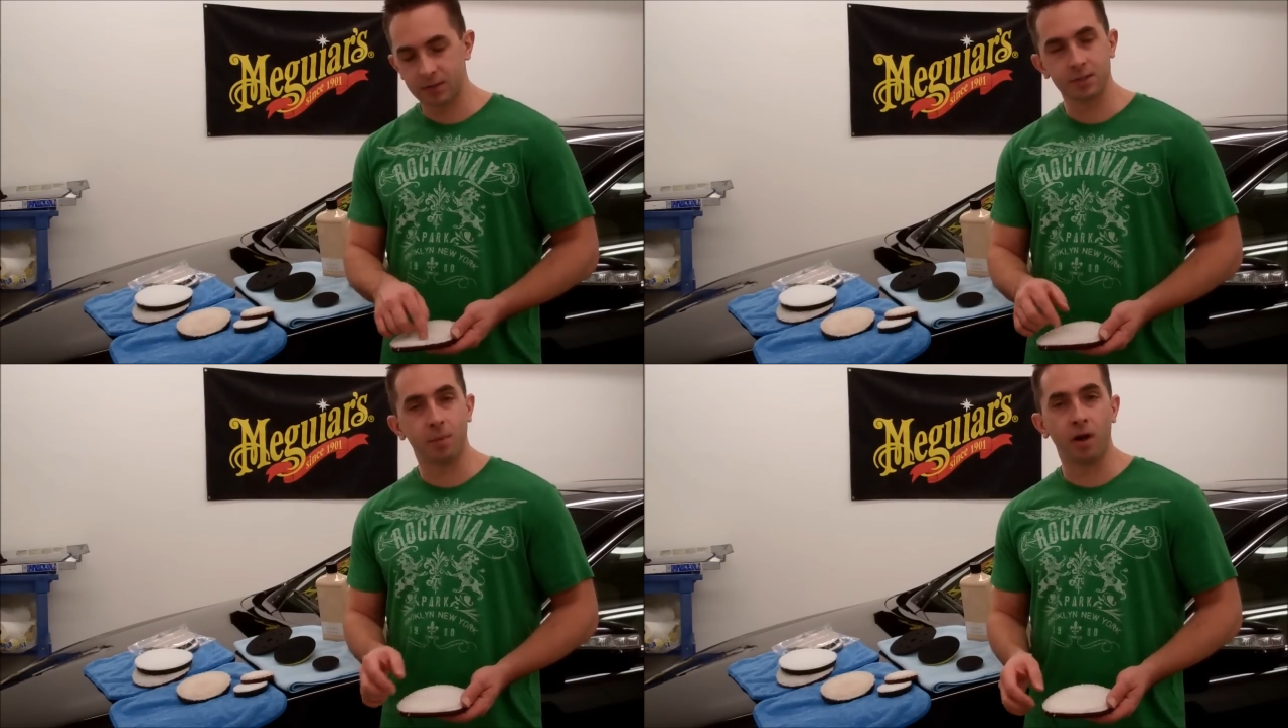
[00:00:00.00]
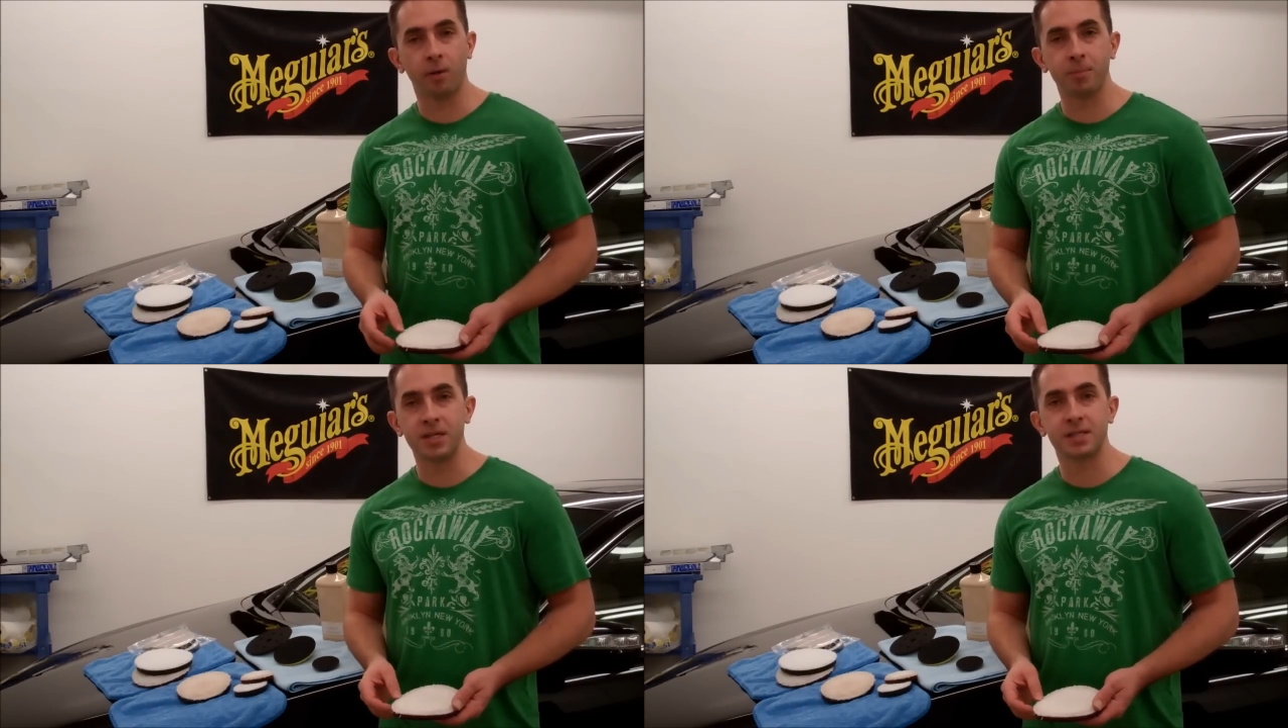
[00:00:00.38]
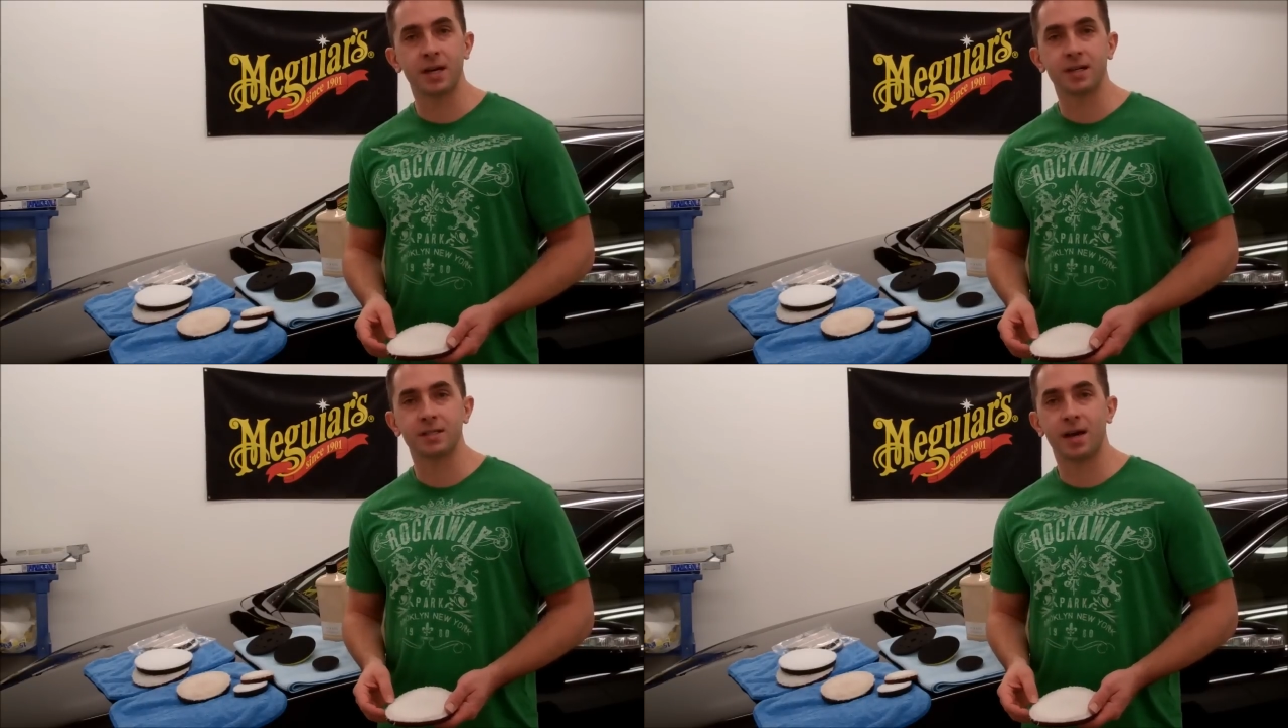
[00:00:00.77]
small
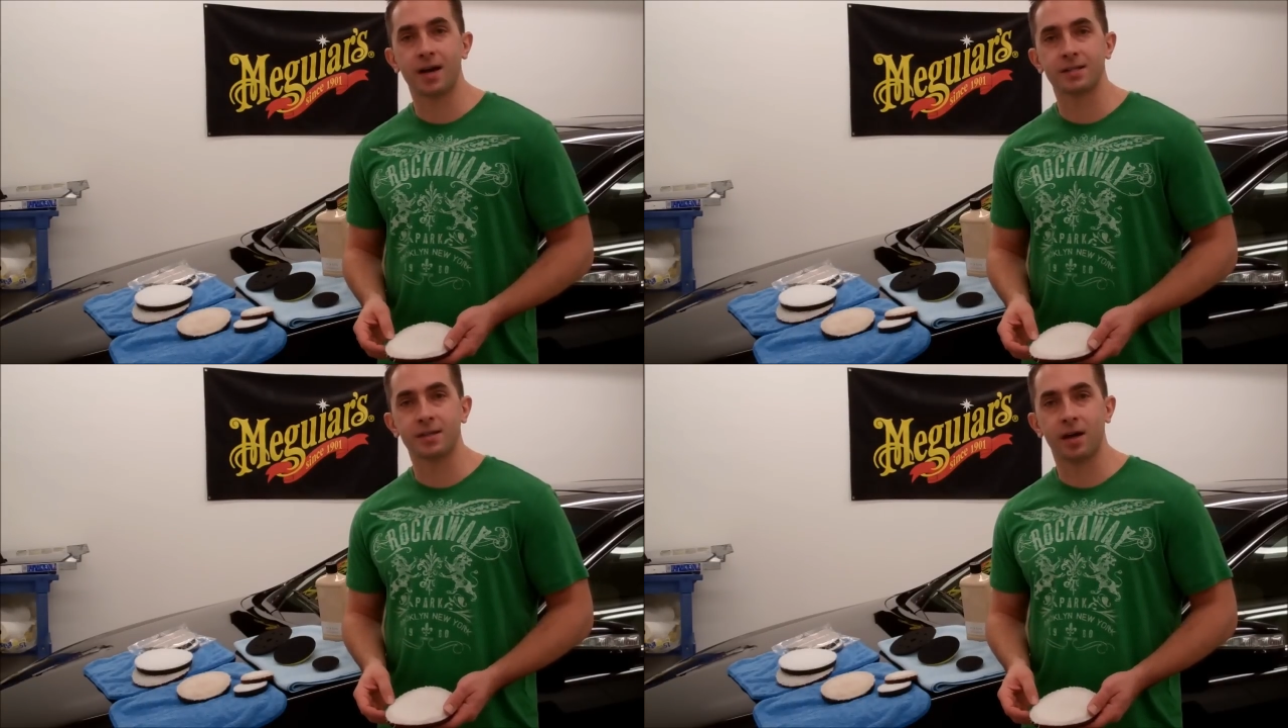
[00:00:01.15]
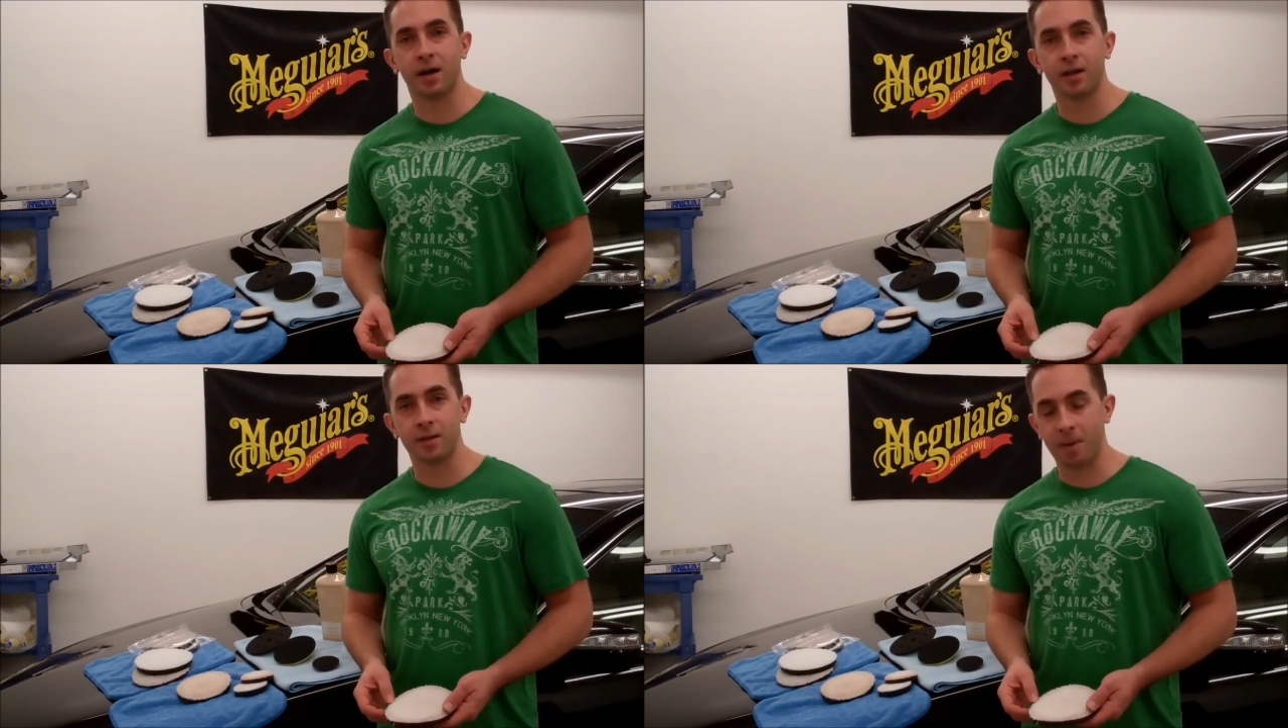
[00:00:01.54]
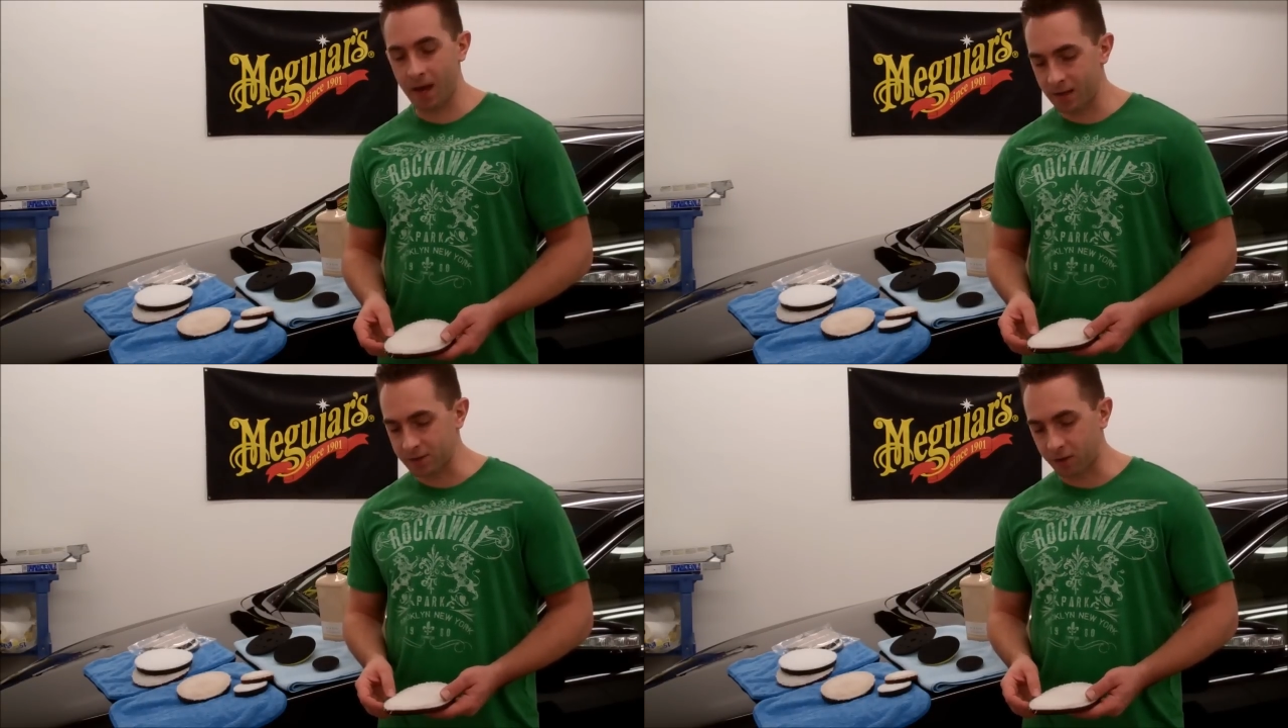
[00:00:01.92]
pea-sized dots on the
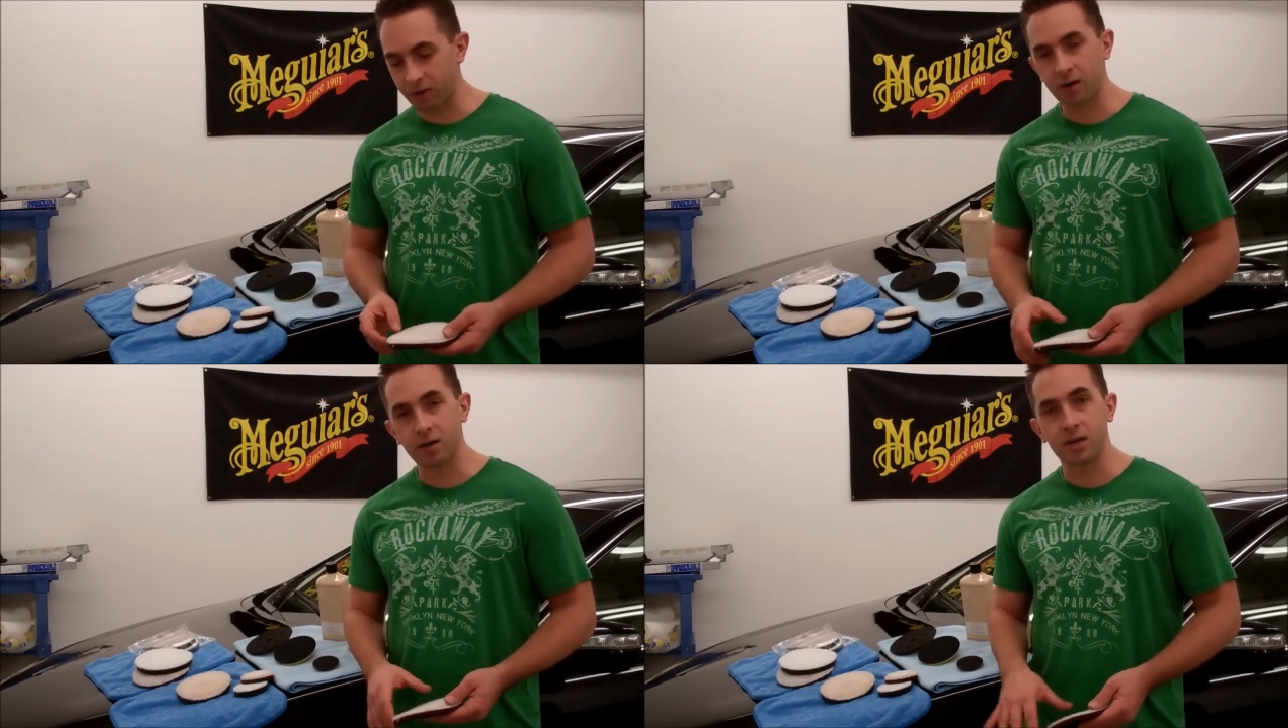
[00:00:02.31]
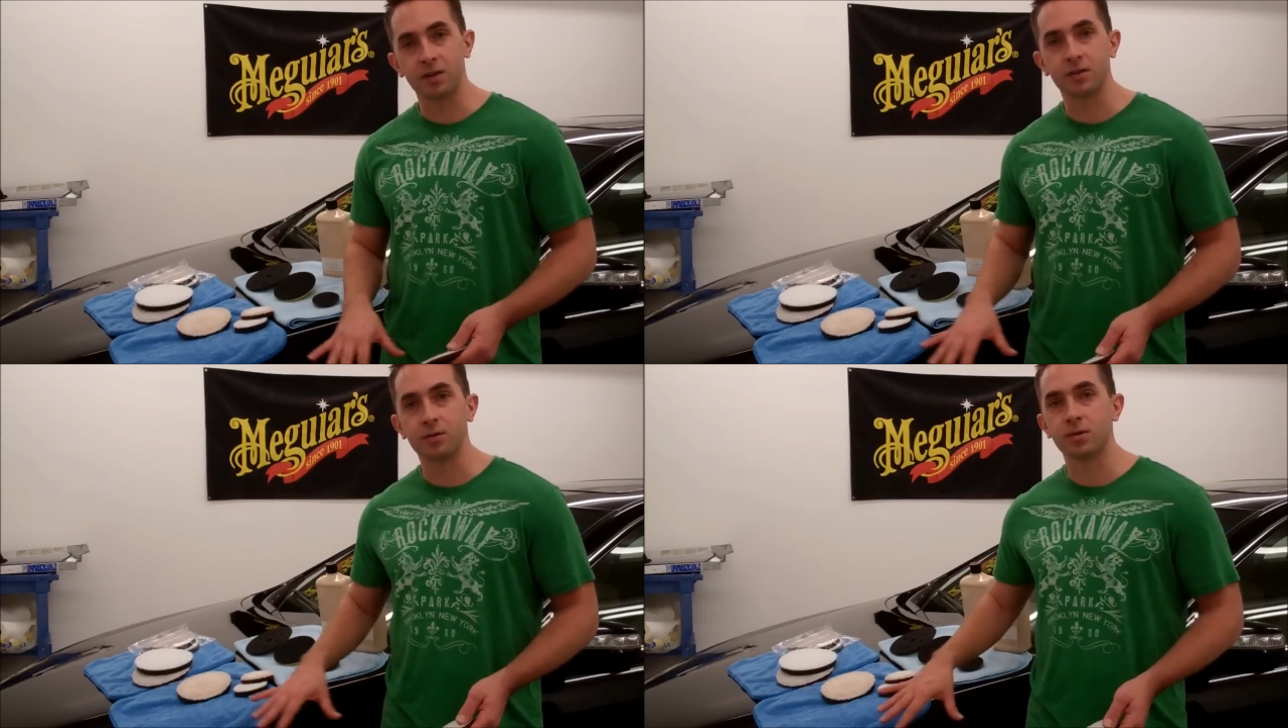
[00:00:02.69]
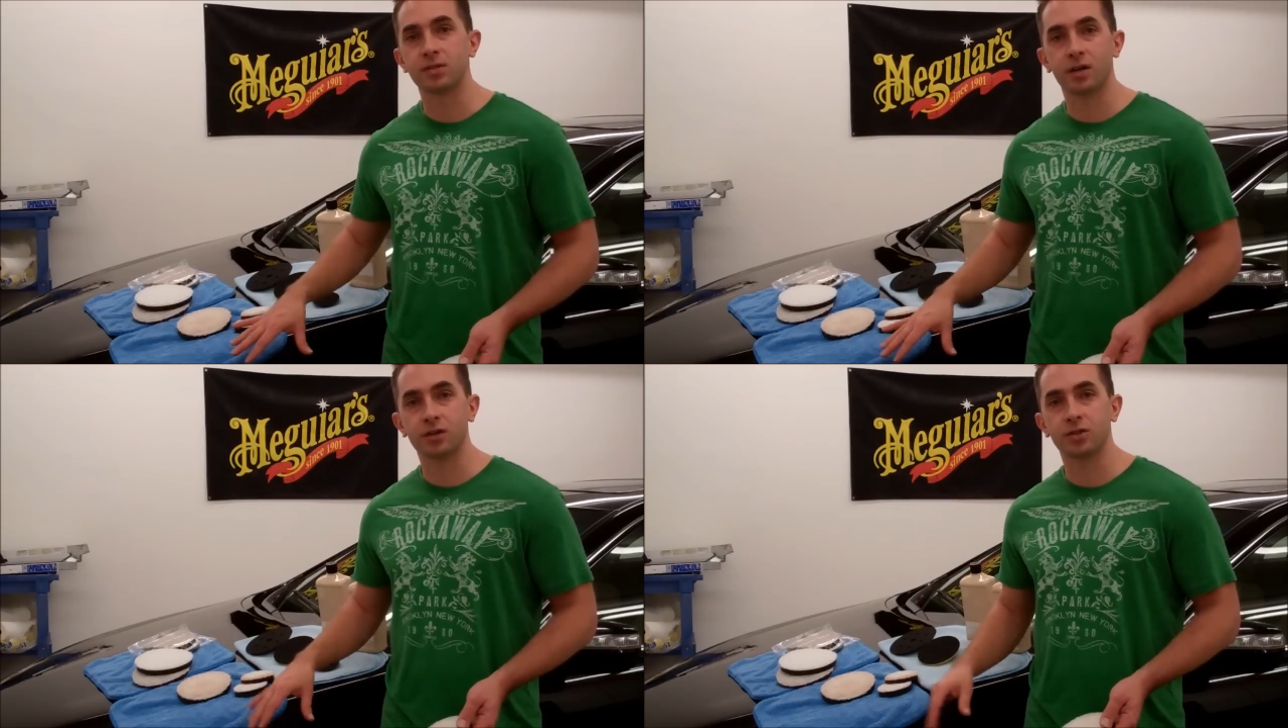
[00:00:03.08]
pad is all you're going to need to do a
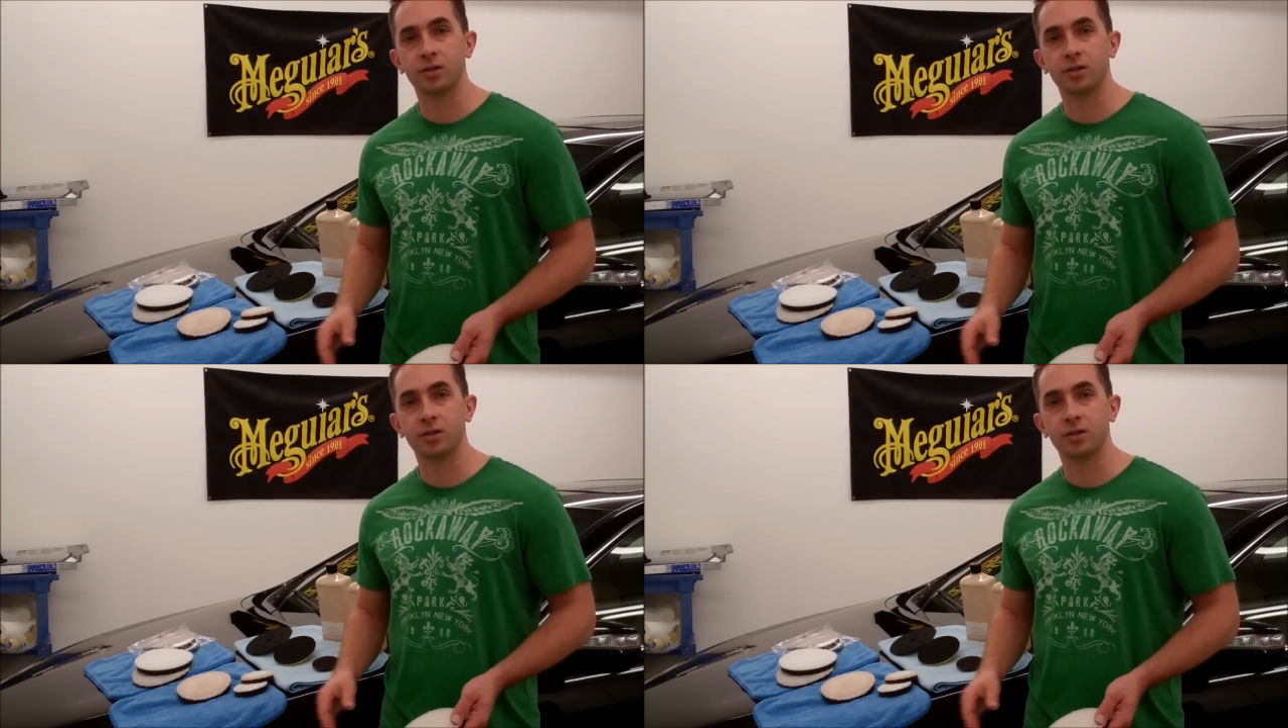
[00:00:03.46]
section.